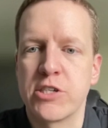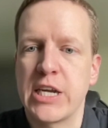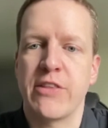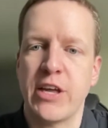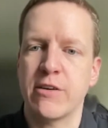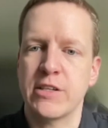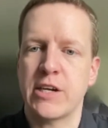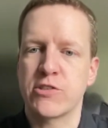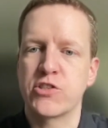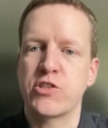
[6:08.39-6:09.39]
And there are
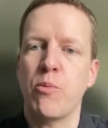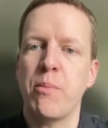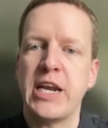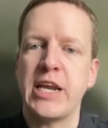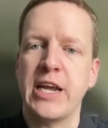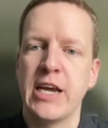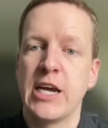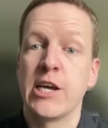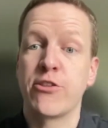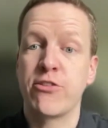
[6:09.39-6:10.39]
so many
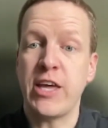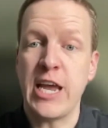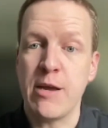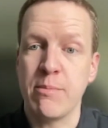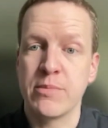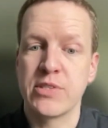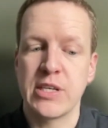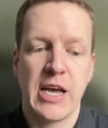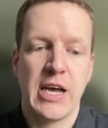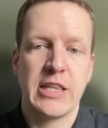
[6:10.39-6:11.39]
themes
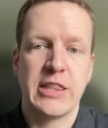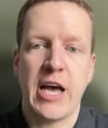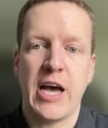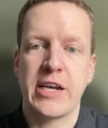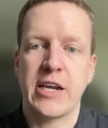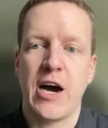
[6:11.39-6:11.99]
that